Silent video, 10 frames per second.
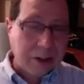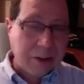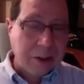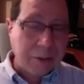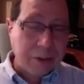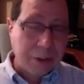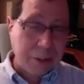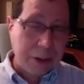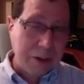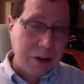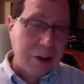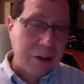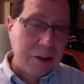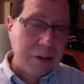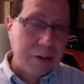Some of you may
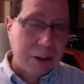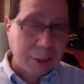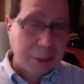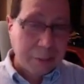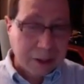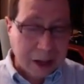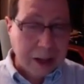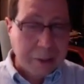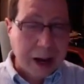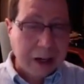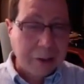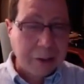know about LAPACK,